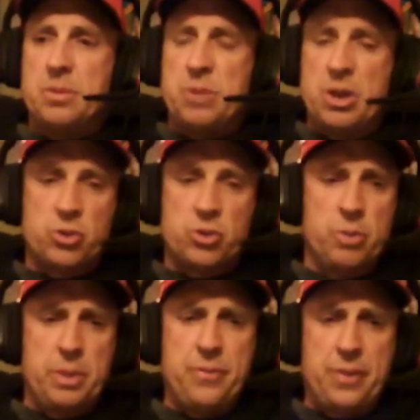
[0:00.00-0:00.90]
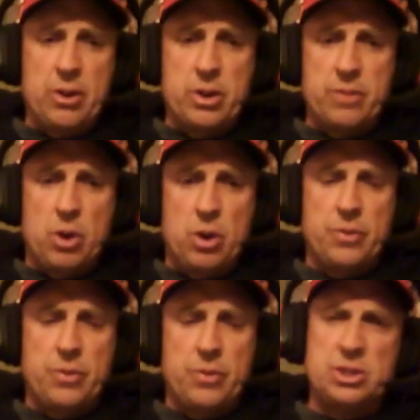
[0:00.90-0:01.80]
there's going to be fear
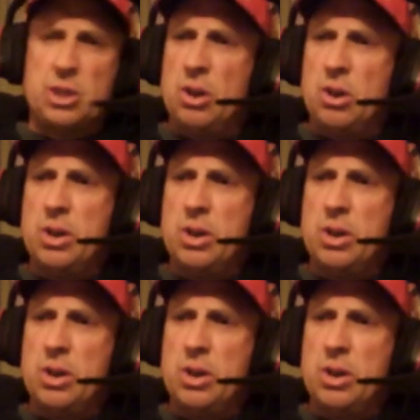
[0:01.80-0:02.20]
involved. I saw